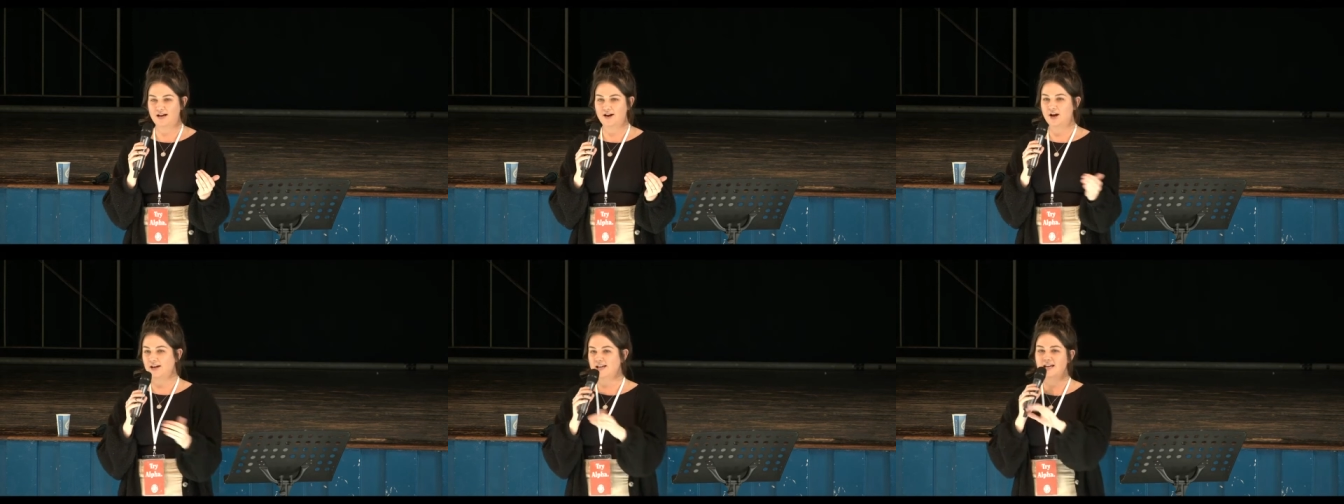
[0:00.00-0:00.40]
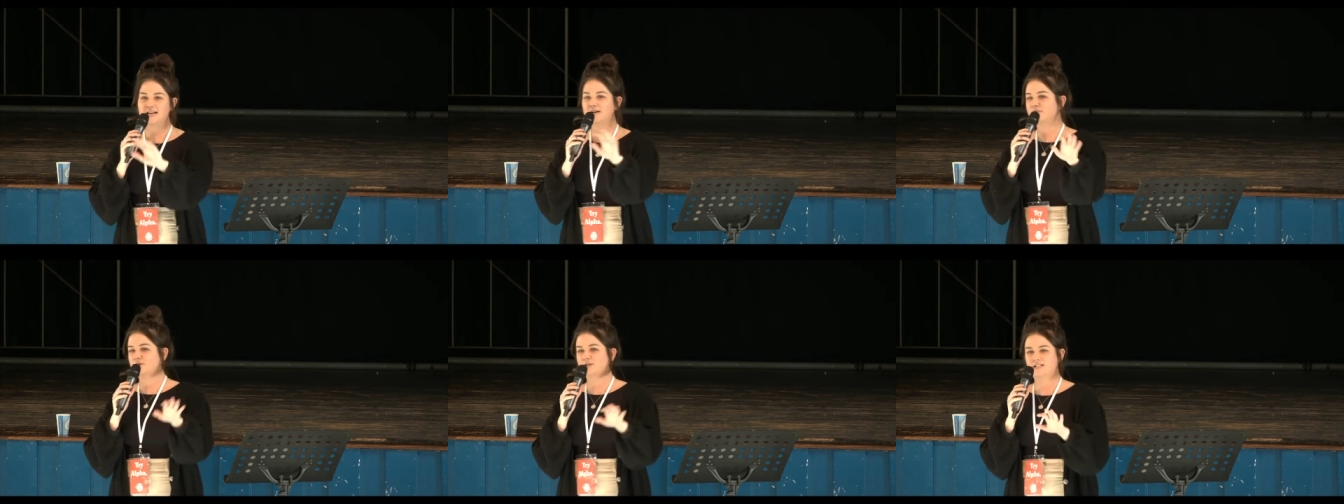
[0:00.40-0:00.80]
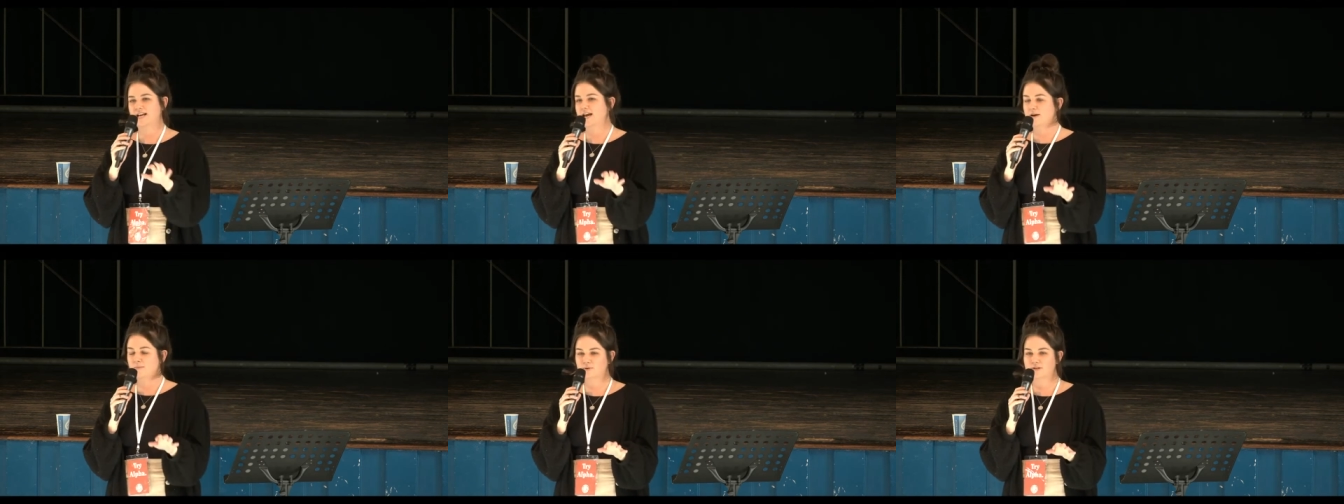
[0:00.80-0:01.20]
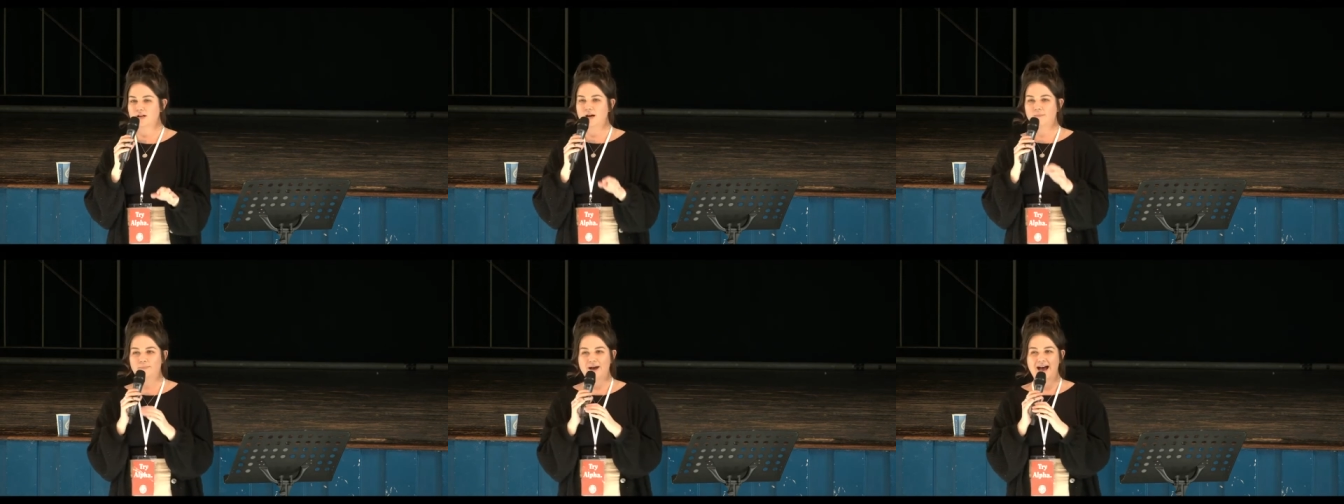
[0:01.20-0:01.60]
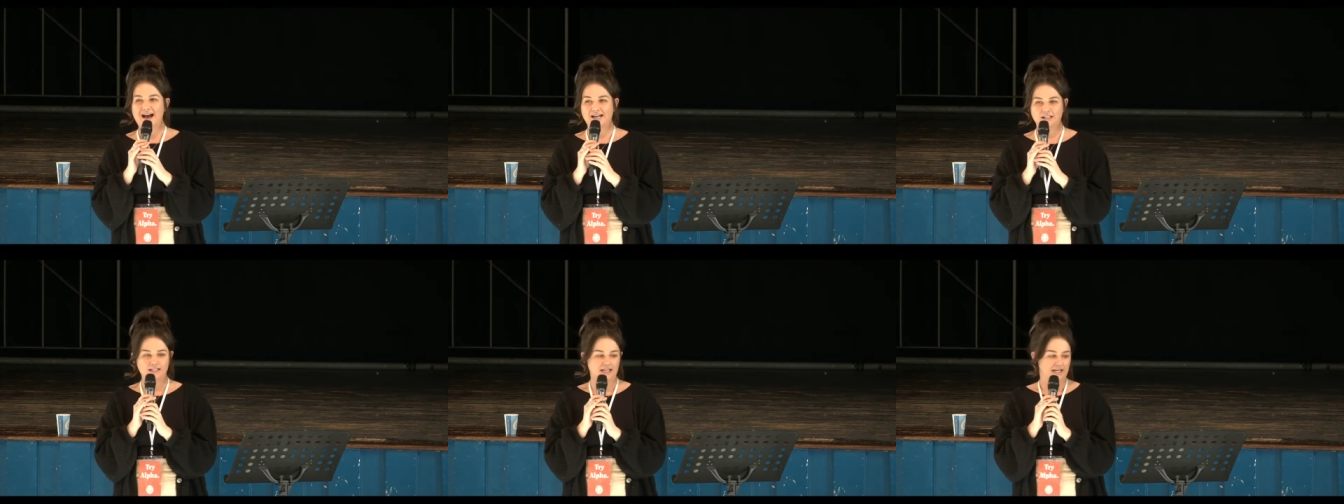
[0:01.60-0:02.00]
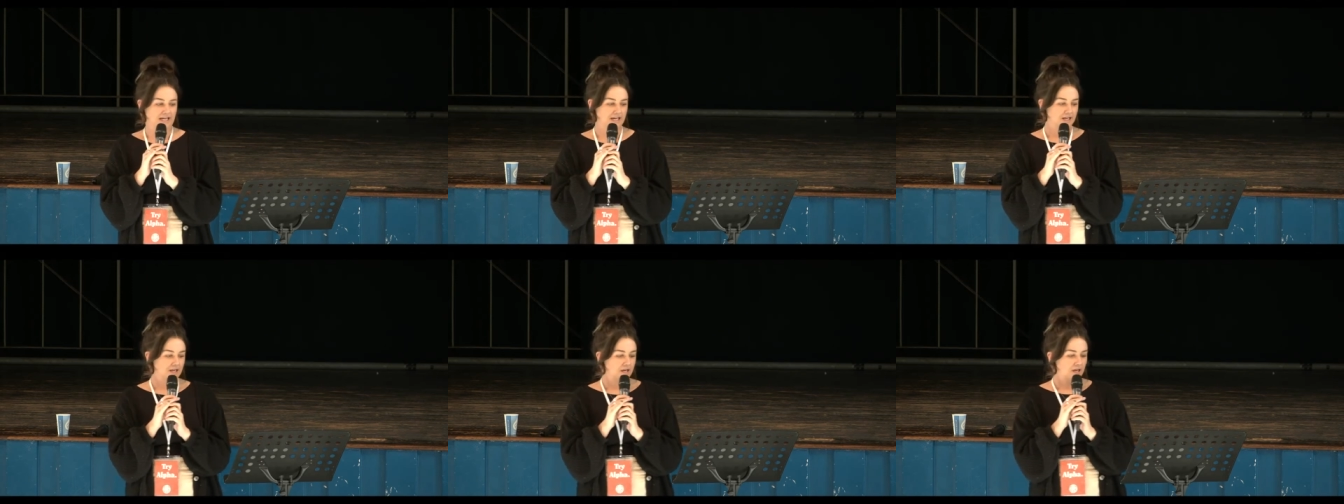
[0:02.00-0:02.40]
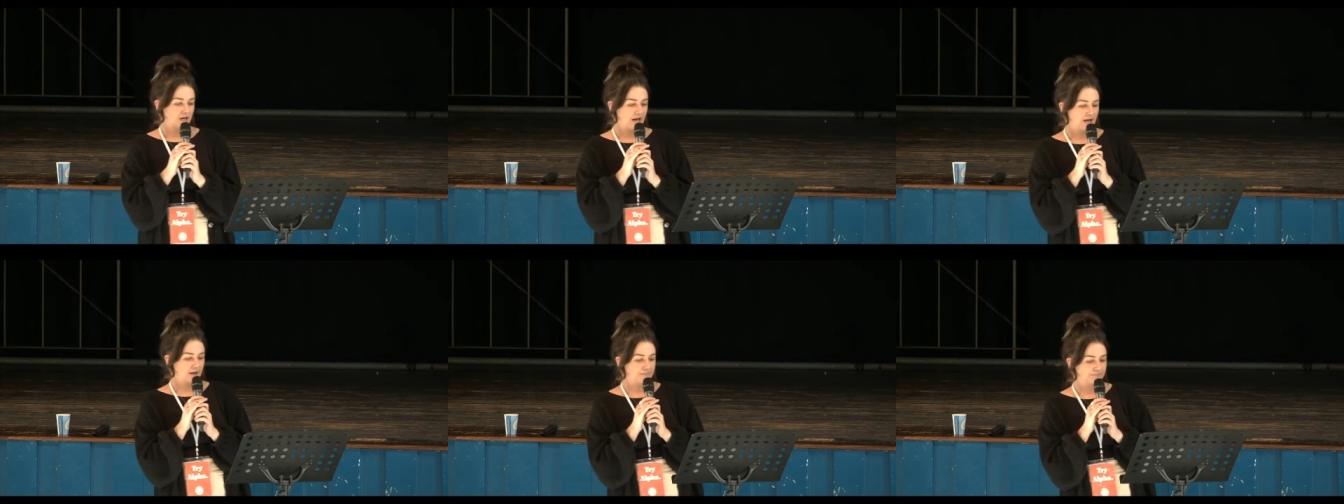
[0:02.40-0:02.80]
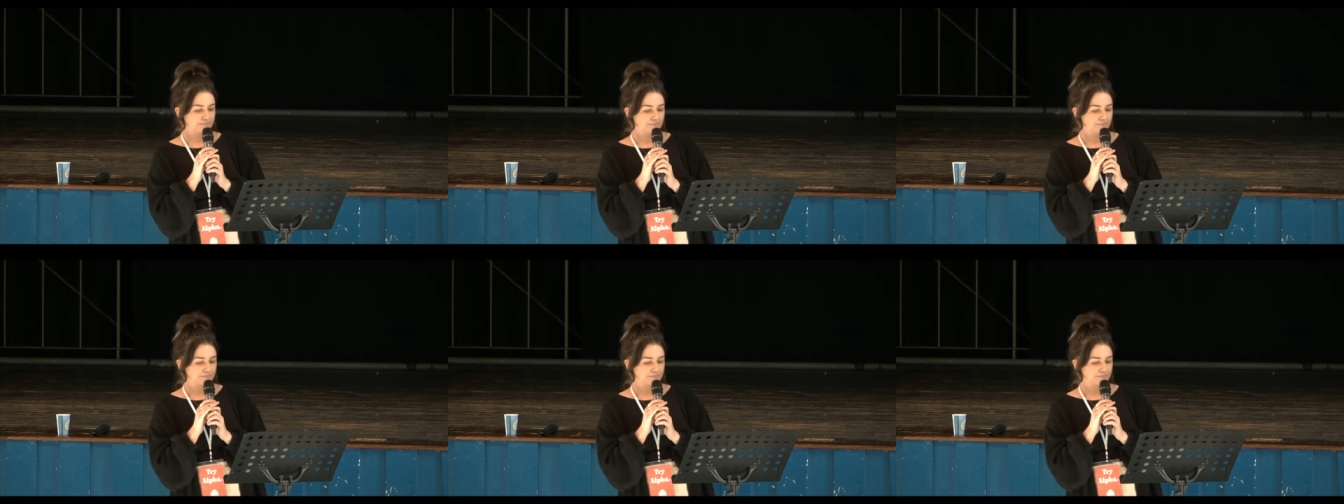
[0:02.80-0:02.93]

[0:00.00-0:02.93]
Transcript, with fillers: And I can give you tips, but actually, um,